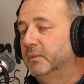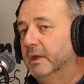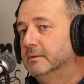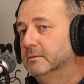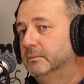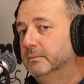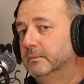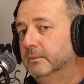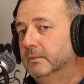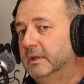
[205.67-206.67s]
And
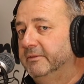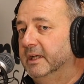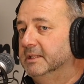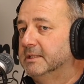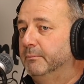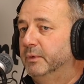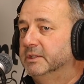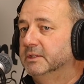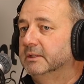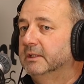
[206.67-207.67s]
living in
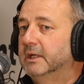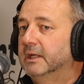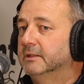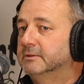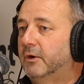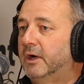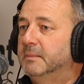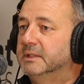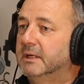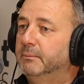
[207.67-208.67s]
Tunbridge at the
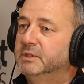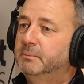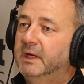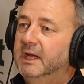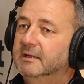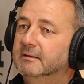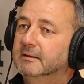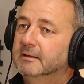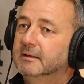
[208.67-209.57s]
time, and Tunbridge being